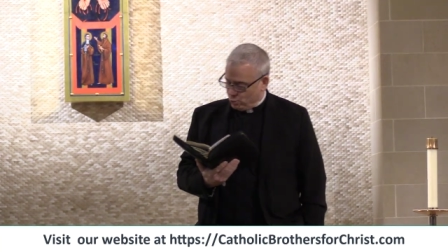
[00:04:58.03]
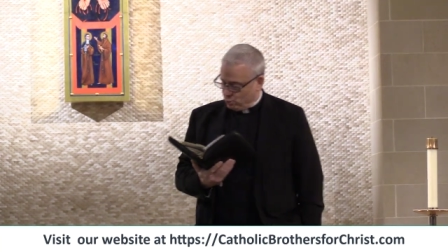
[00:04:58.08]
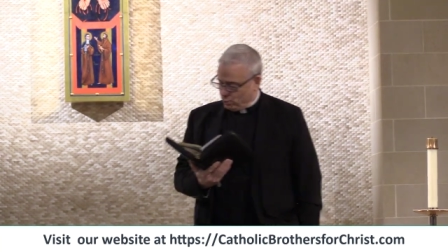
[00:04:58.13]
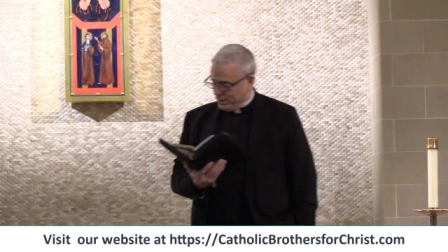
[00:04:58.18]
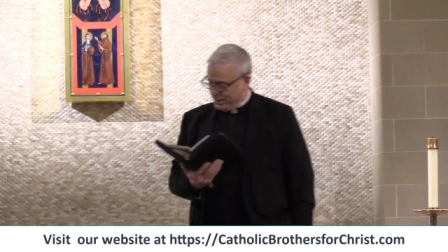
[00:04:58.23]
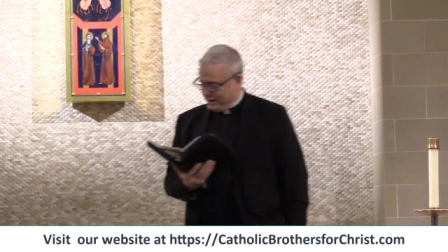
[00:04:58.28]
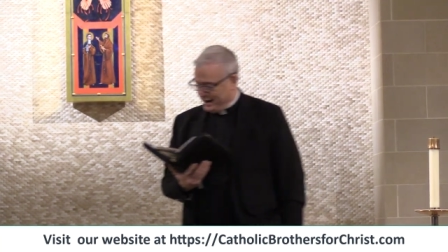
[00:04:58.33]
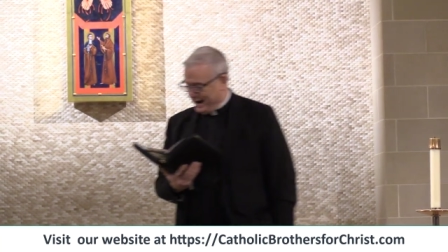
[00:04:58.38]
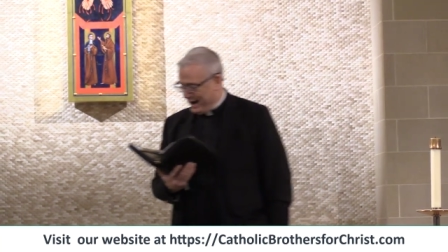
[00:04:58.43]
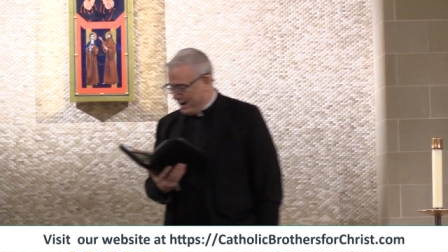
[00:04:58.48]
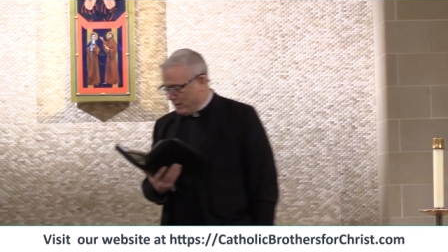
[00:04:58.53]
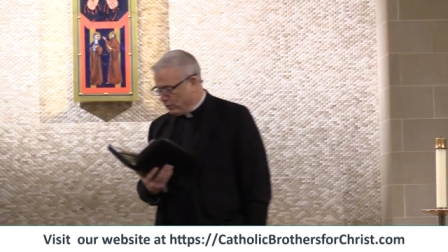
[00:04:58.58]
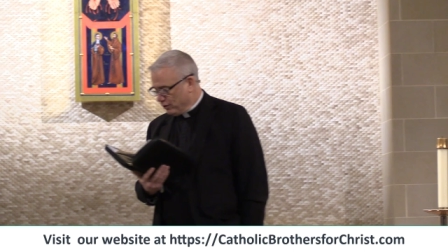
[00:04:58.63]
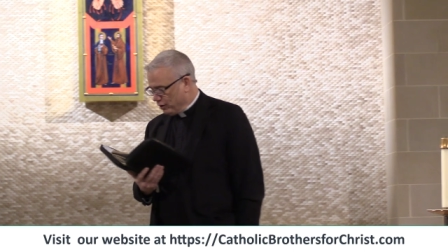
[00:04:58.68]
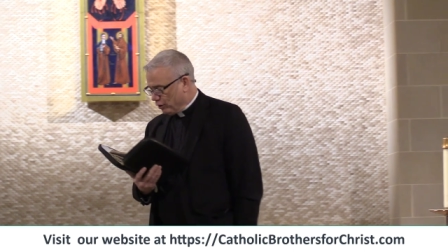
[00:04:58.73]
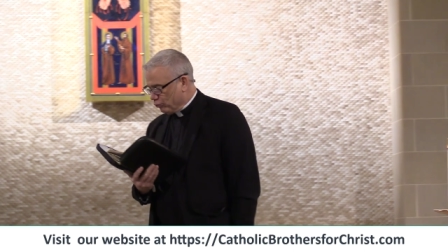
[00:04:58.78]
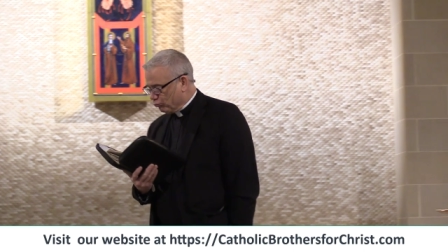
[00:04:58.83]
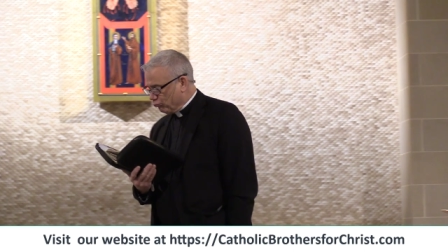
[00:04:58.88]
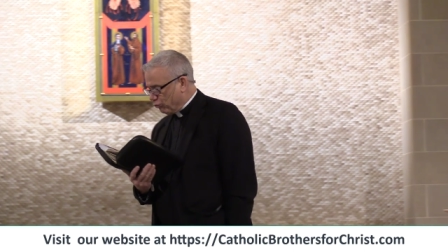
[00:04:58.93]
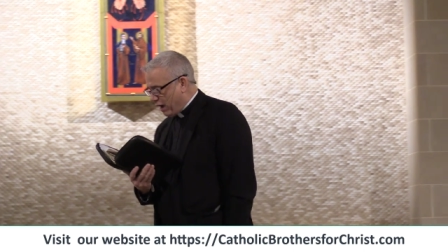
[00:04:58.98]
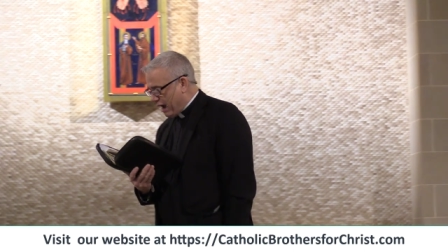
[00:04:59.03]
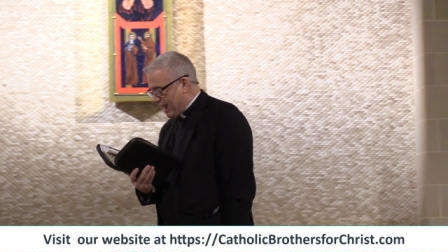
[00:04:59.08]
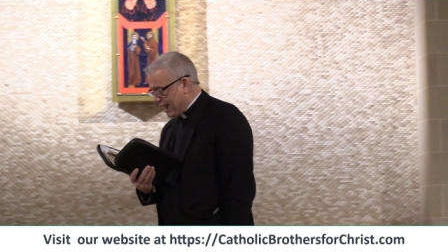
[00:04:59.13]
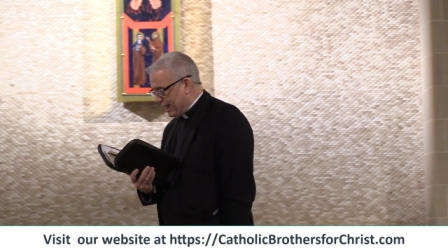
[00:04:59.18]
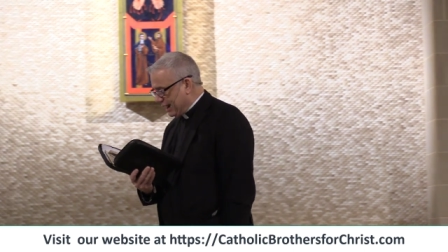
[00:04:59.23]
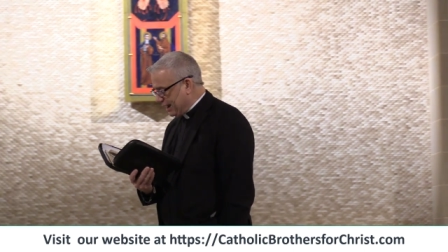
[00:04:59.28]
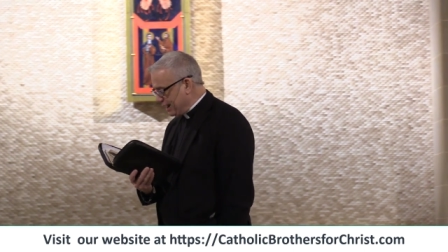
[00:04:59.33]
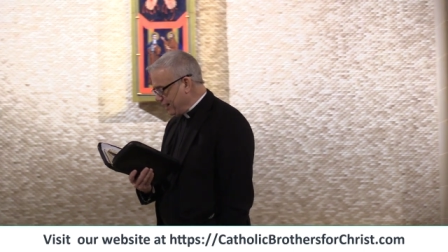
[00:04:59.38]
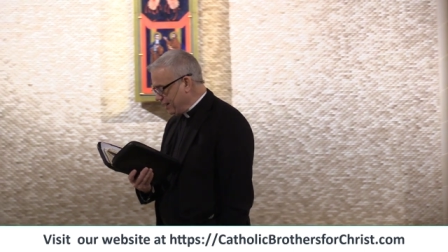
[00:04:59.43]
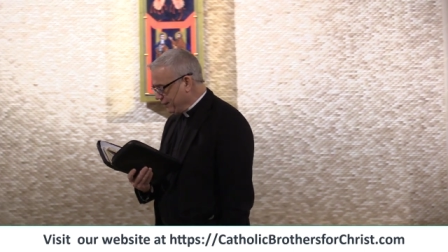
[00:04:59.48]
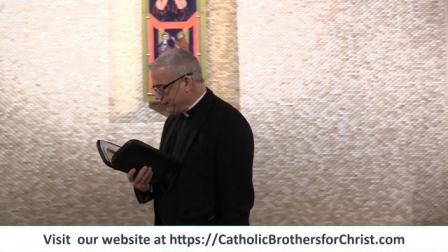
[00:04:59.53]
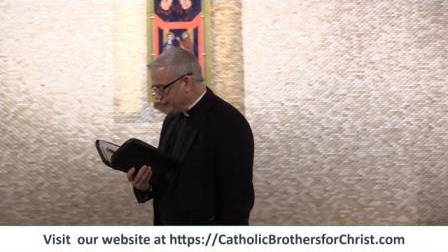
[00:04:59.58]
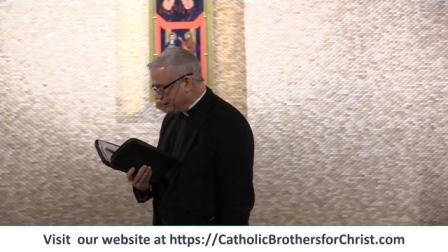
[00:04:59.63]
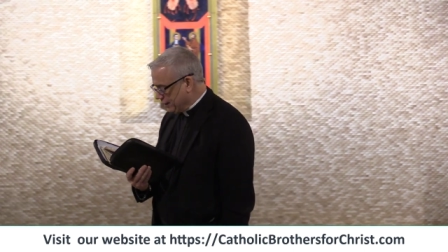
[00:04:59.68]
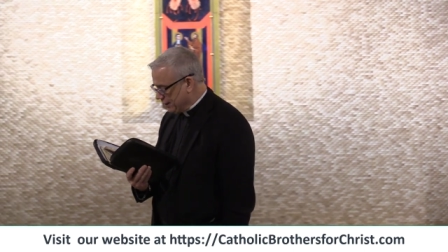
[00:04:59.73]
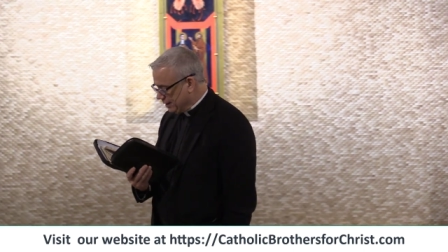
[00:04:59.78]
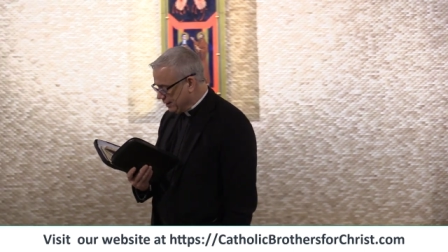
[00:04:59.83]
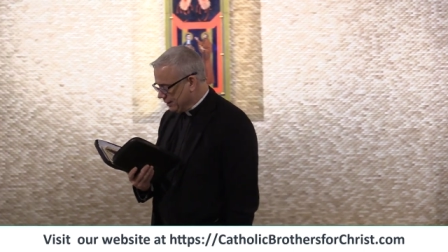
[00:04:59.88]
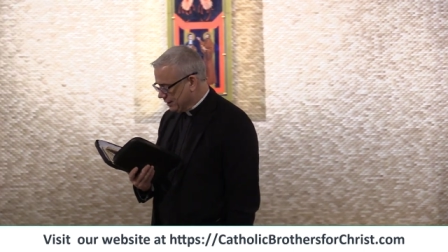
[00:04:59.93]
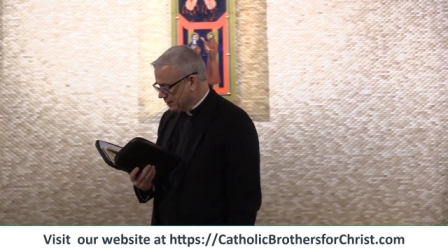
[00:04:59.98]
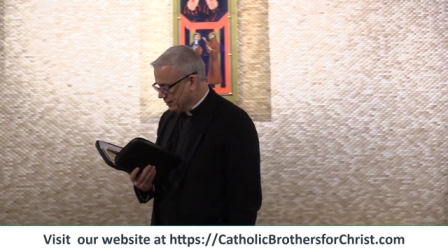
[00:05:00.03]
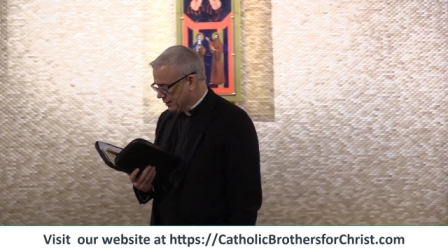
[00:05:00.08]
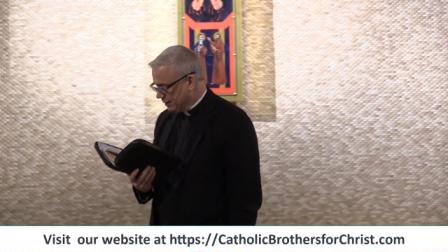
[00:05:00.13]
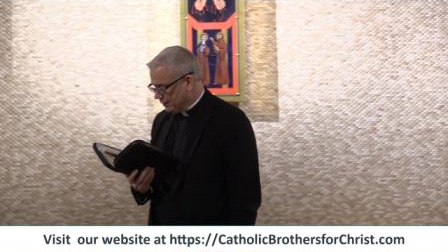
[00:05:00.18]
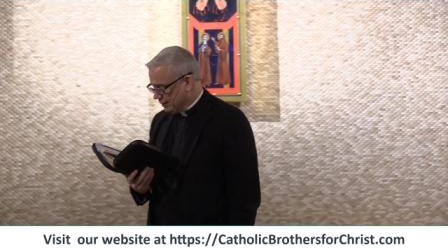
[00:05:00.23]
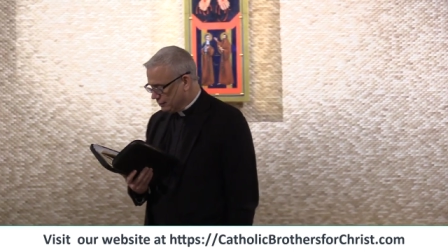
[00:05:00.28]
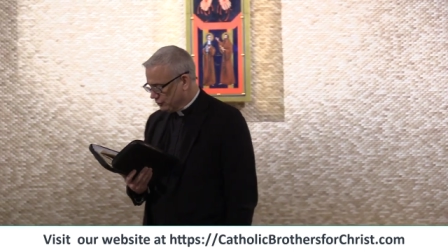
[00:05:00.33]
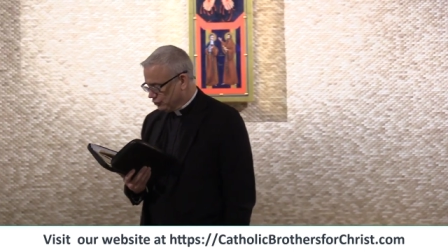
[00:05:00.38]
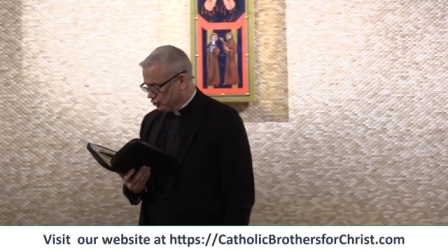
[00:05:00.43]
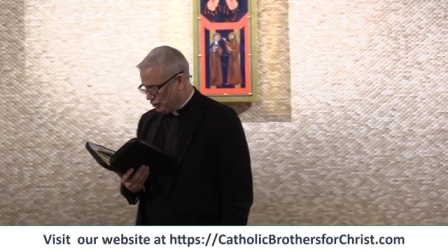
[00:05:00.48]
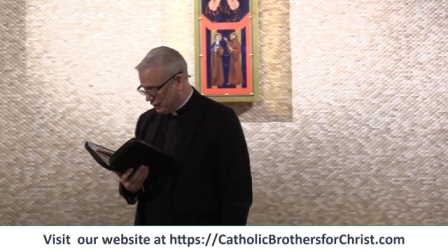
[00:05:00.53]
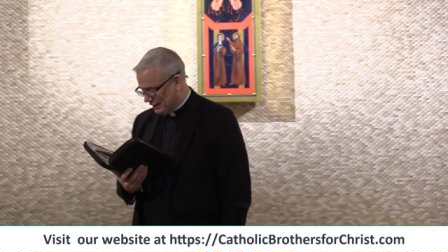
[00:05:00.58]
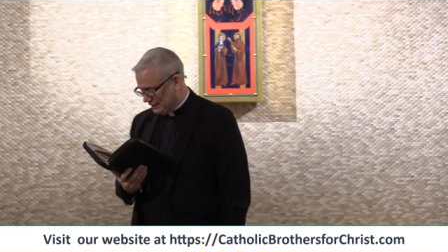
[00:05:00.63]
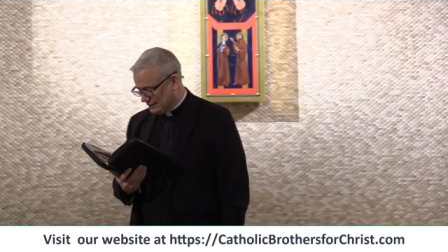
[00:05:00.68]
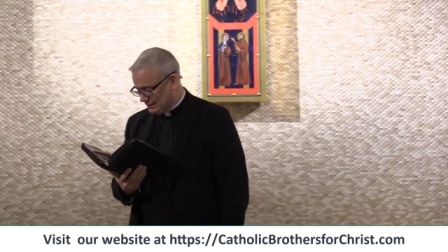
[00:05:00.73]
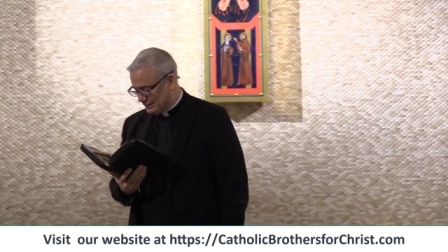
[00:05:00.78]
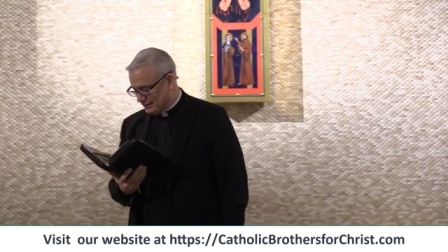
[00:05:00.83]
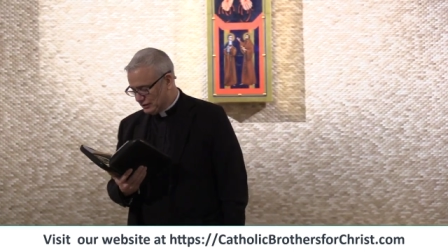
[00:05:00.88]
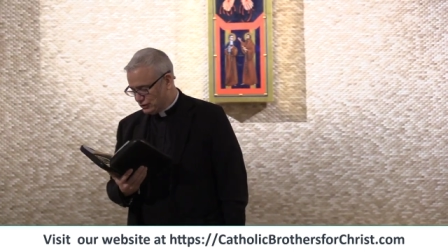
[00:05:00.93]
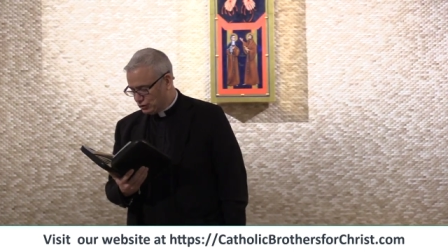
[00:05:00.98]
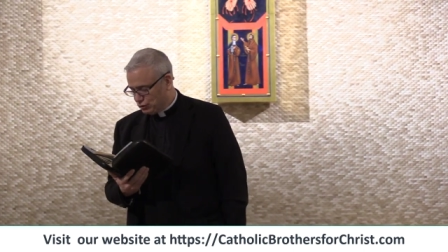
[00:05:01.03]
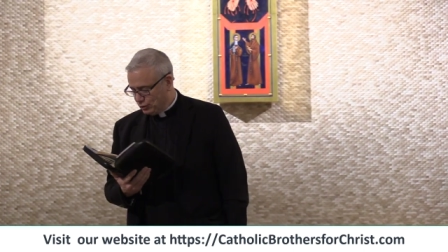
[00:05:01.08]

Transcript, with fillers: When the hour arrived, Jesus